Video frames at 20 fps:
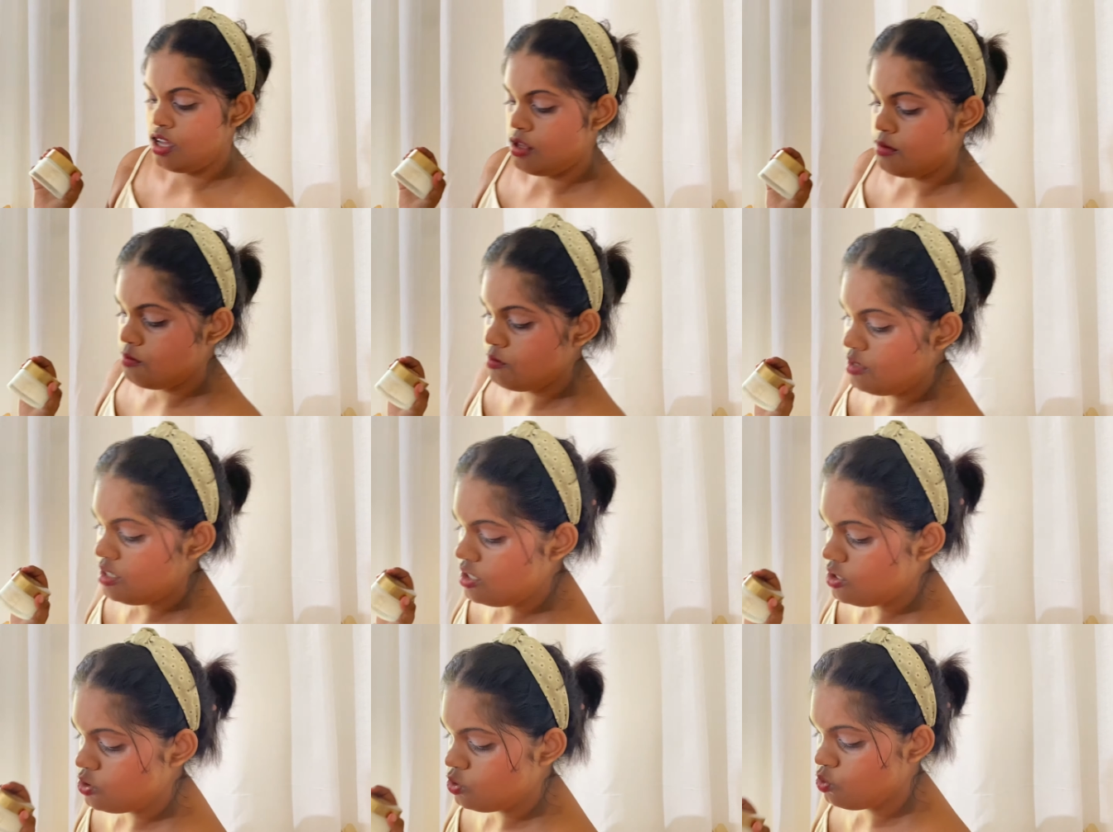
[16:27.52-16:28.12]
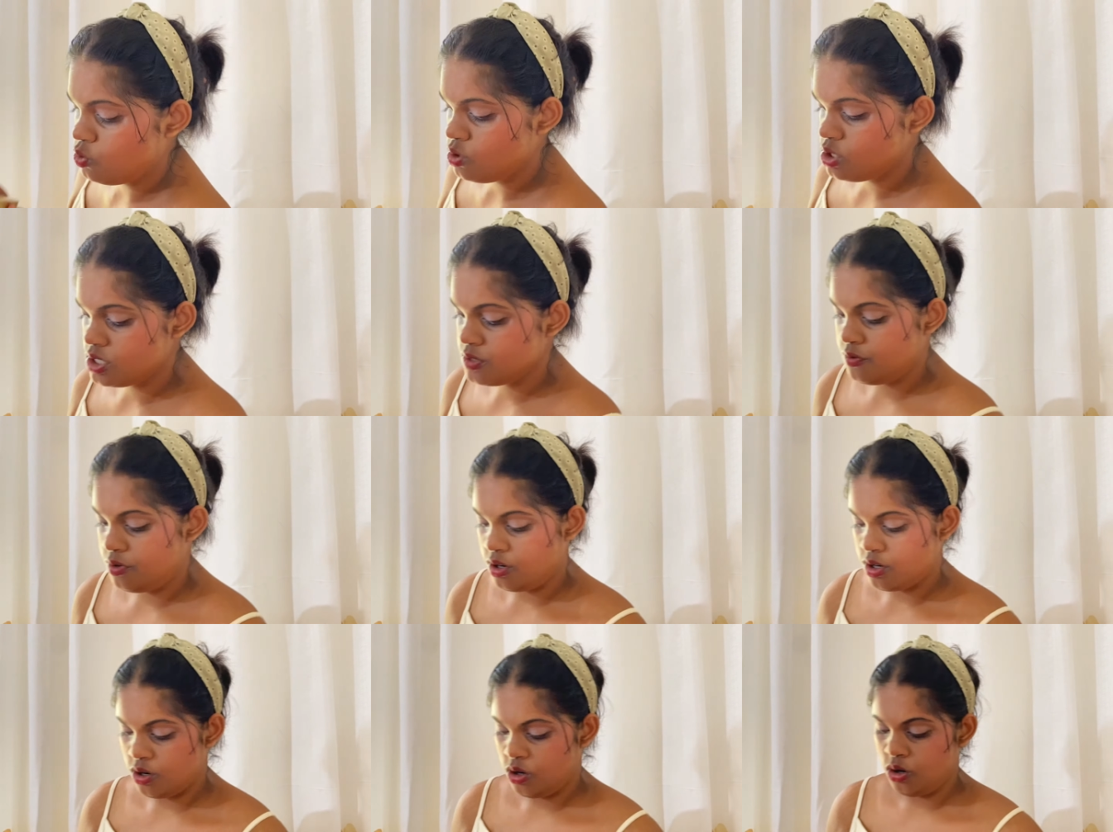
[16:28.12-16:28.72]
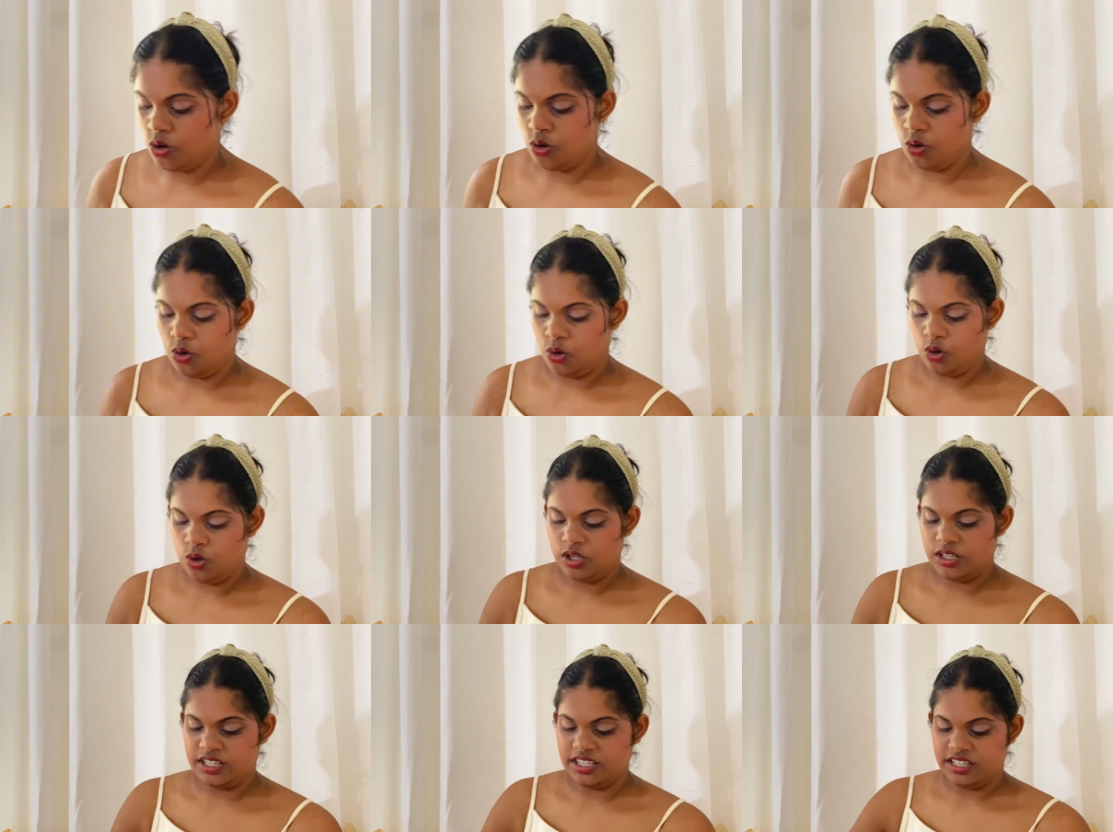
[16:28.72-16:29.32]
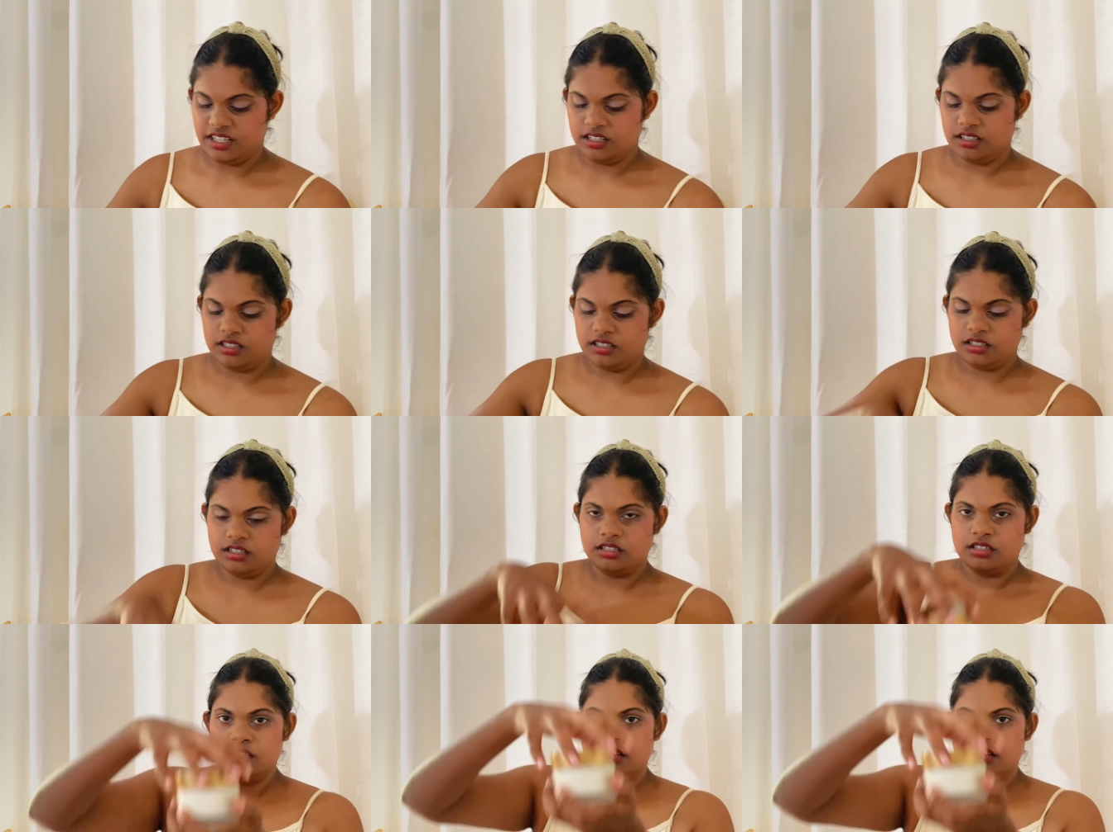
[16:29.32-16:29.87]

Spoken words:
be used for a whole year.